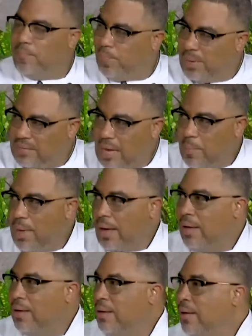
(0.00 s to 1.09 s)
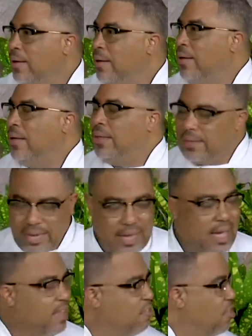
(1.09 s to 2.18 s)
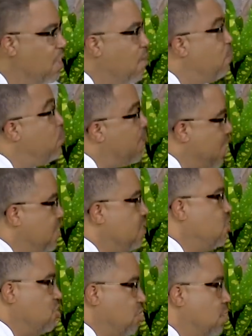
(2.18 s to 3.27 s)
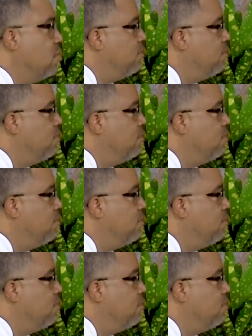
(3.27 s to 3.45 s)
balsamic, that kind of thing, and paired the jerk